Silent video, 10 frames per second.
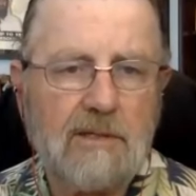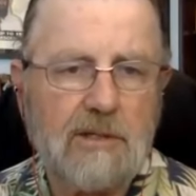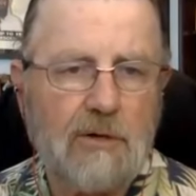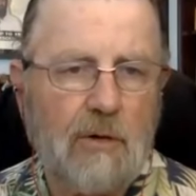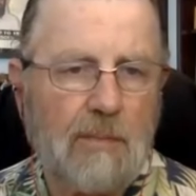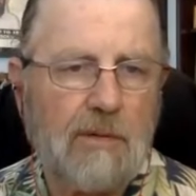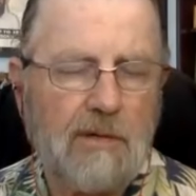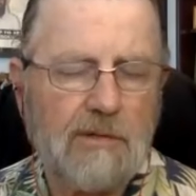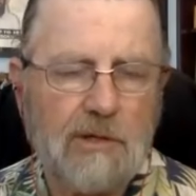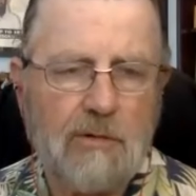was a
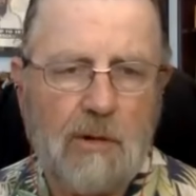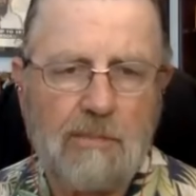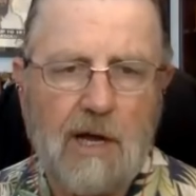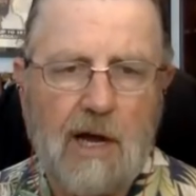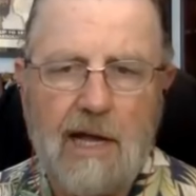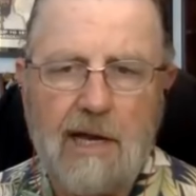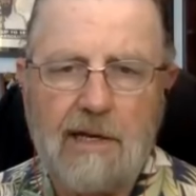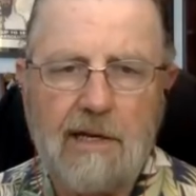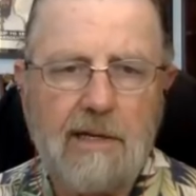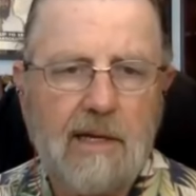corrupt guy,
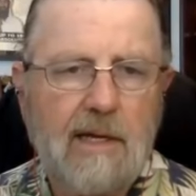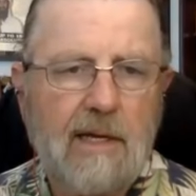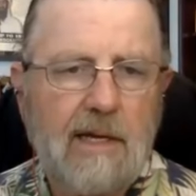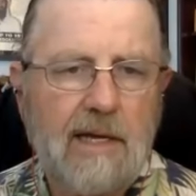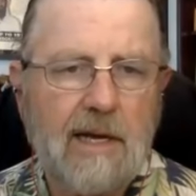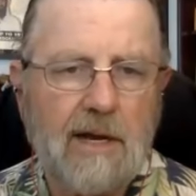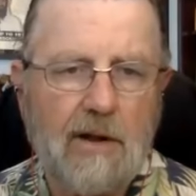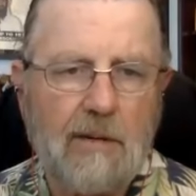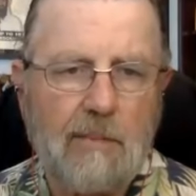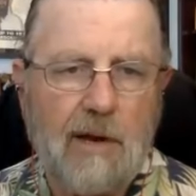and he got
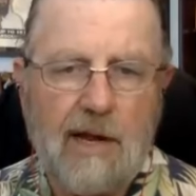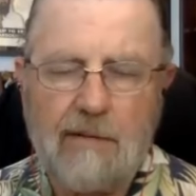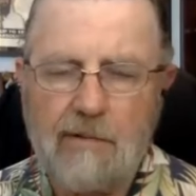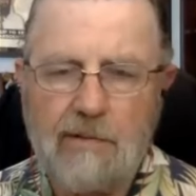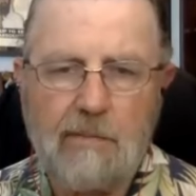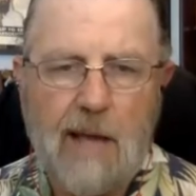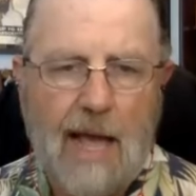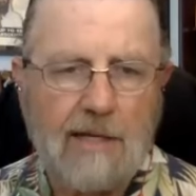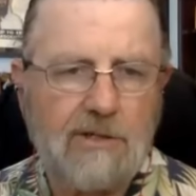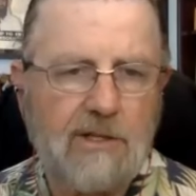on a plane with
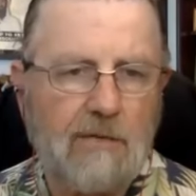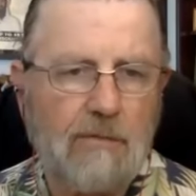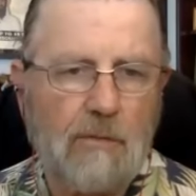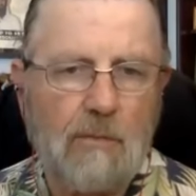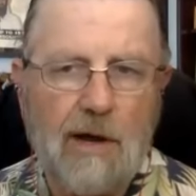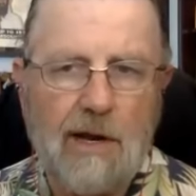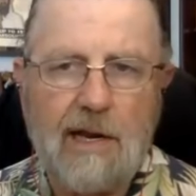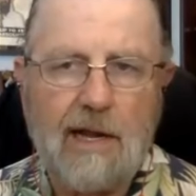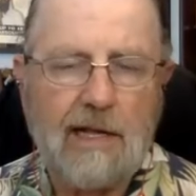bags stuffed with money.